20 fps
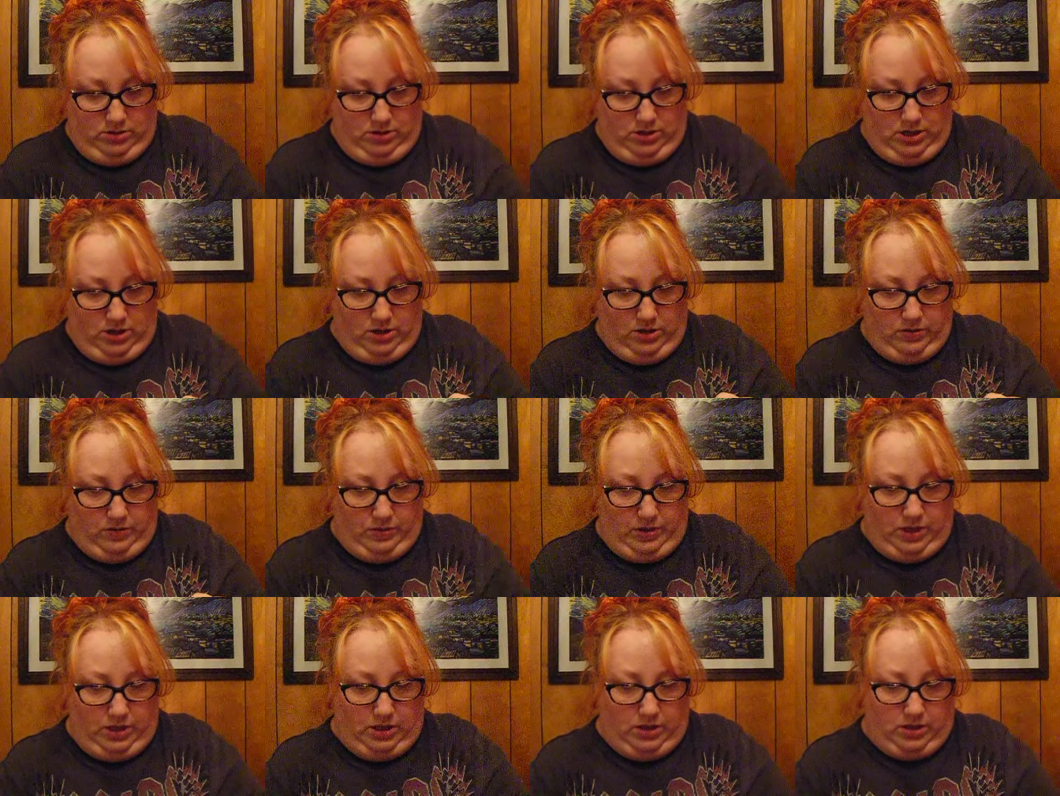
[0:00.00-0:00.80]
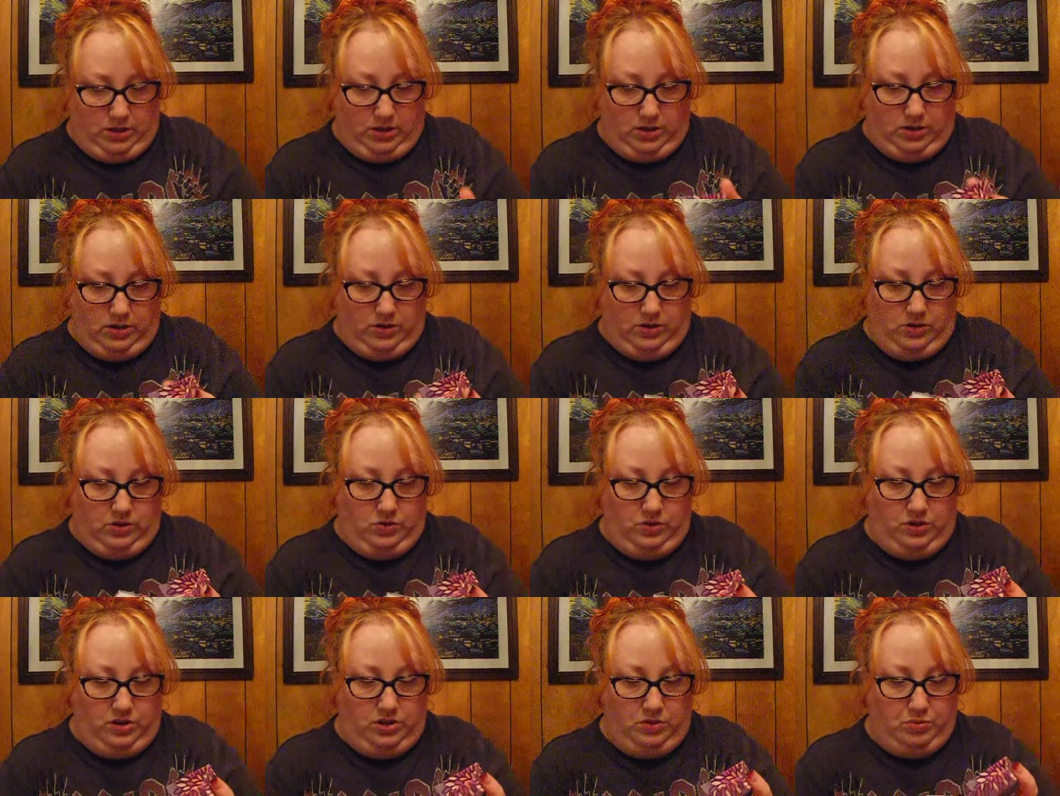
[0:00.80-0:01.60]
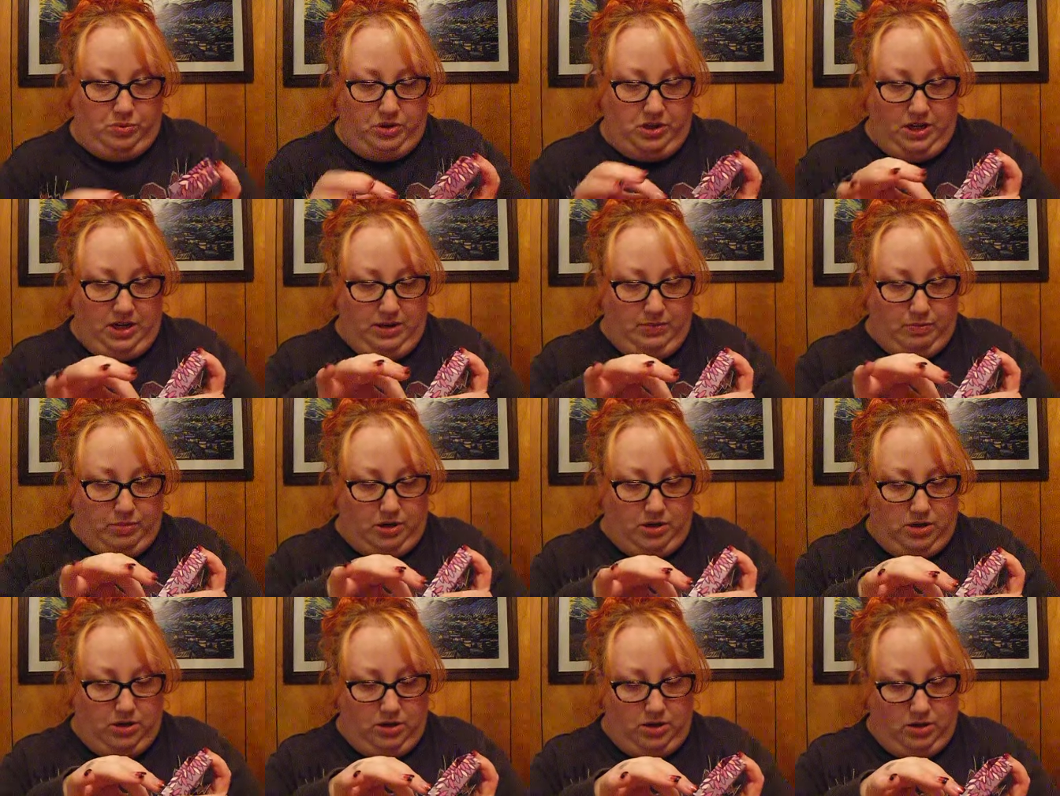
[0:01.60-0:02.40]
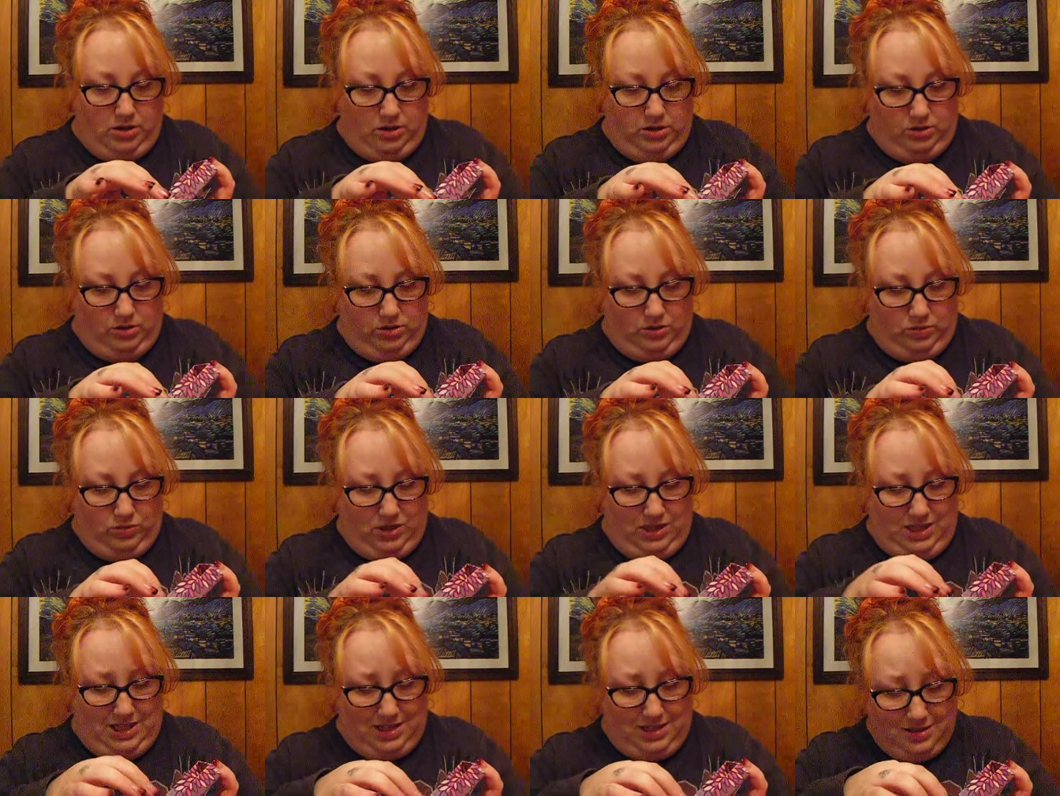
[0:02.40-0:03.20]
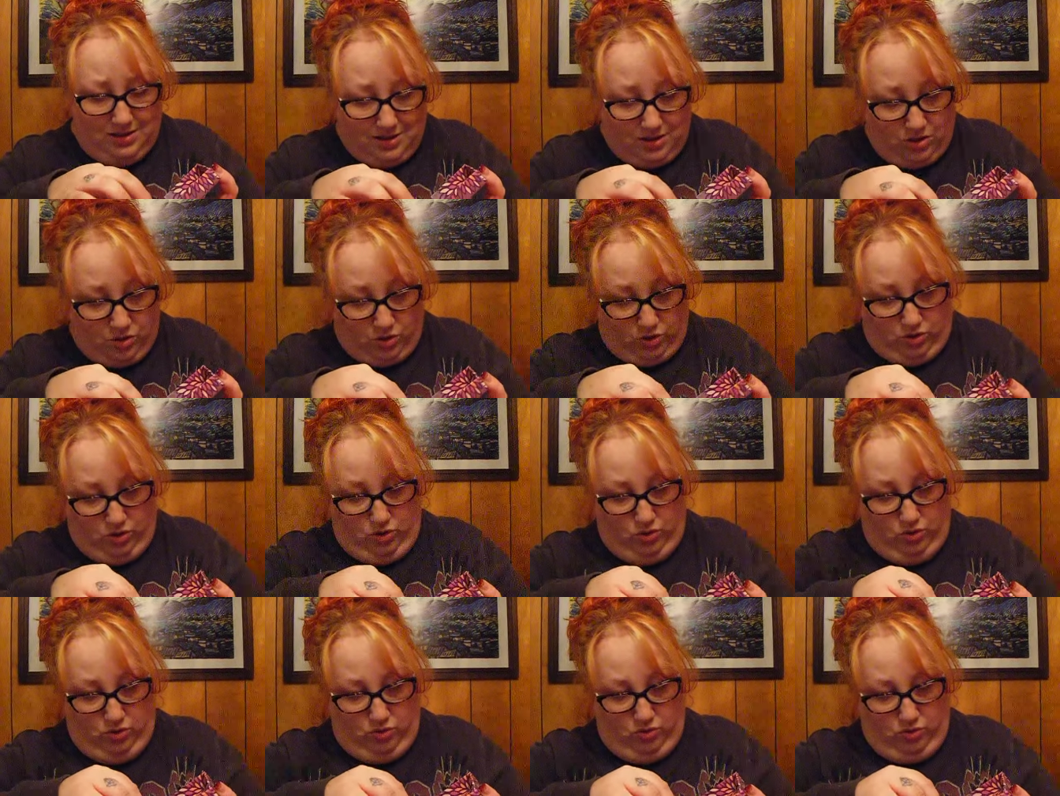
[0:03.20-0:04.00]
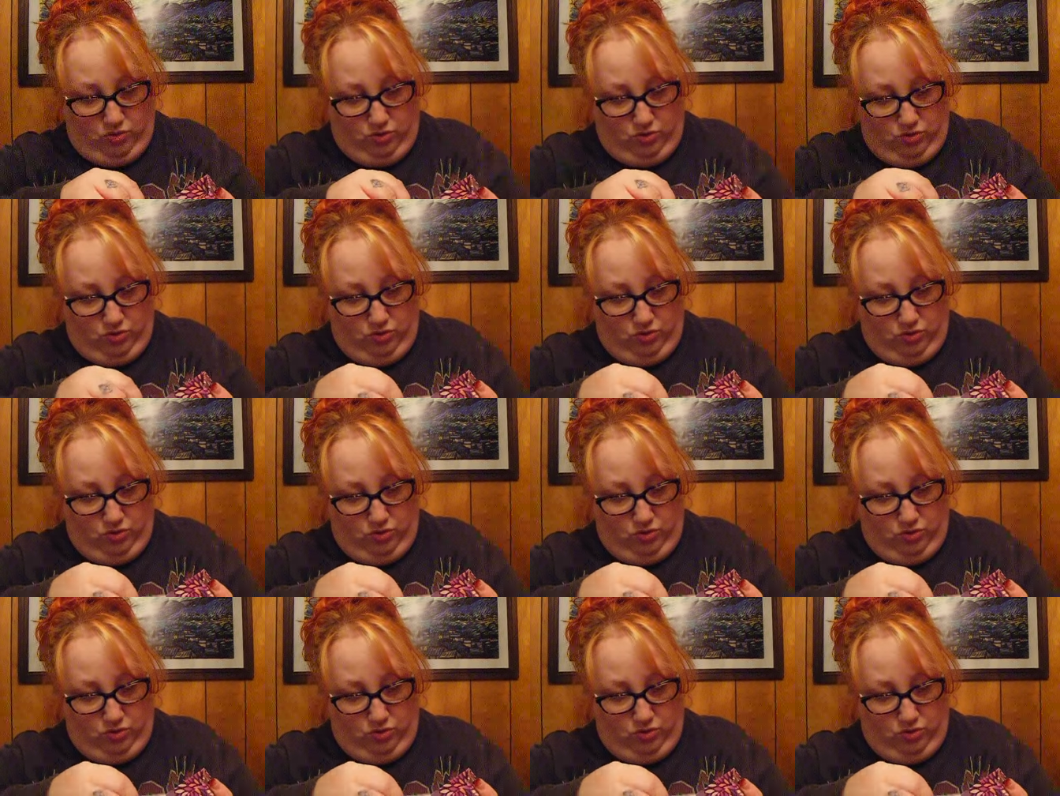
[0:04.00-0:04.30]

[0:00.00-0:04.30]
There we go. It's a pretty box. What is it, though?